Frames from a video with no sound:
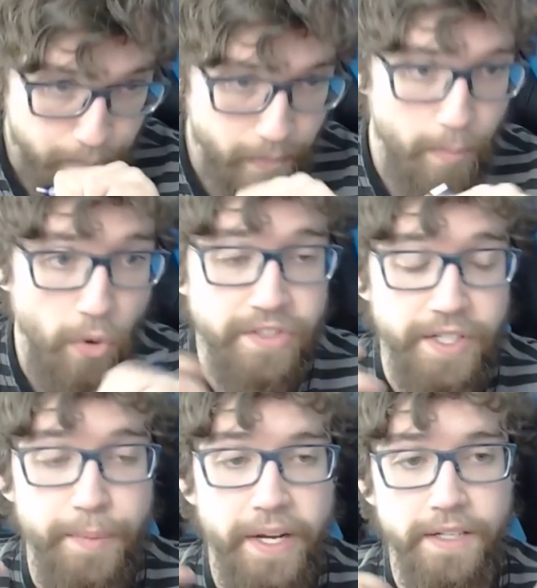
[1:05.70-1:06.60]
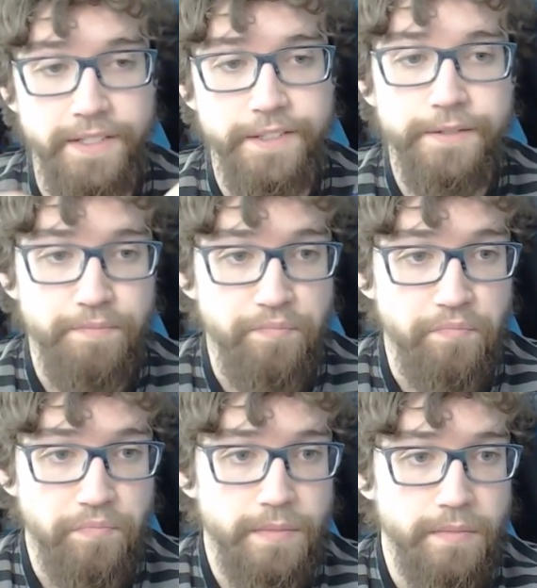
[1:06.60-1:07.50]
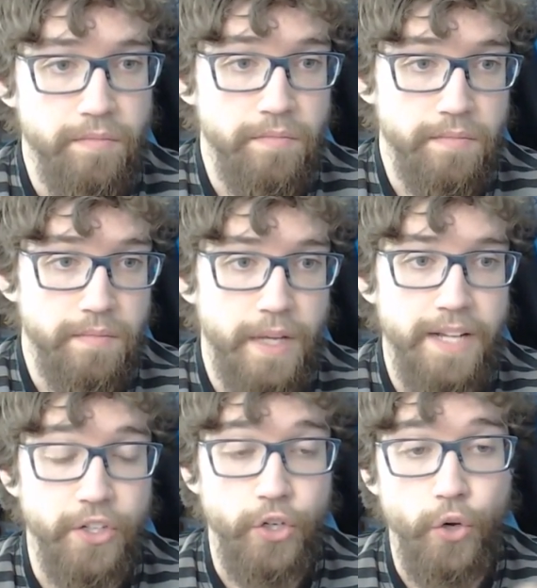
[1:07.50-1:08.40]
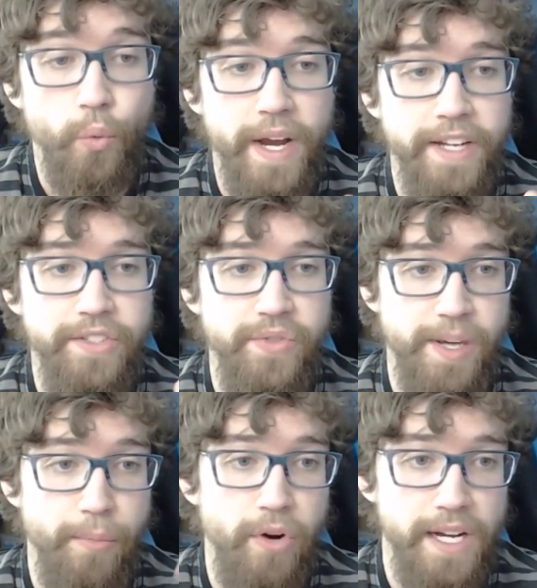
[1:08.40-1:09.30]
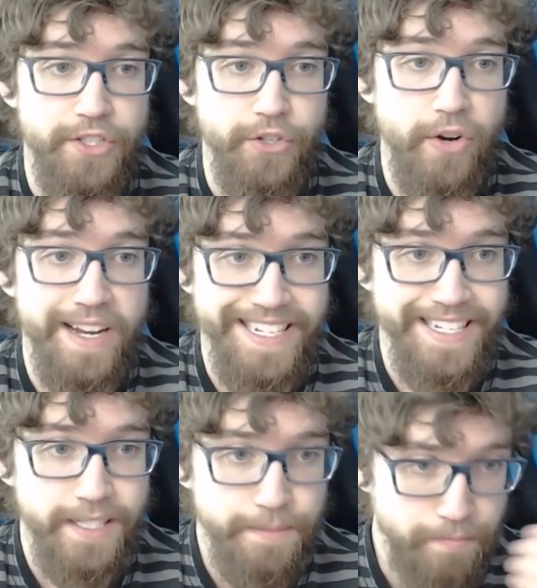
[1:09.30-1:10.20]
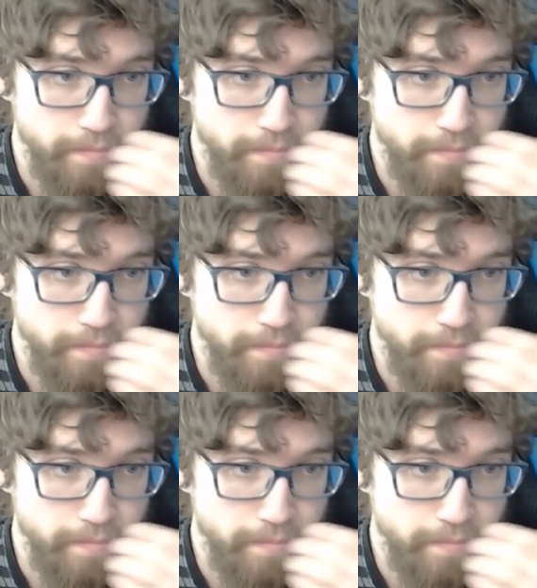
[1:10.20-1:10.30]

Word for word: mostly because it's a good way to summarize your idea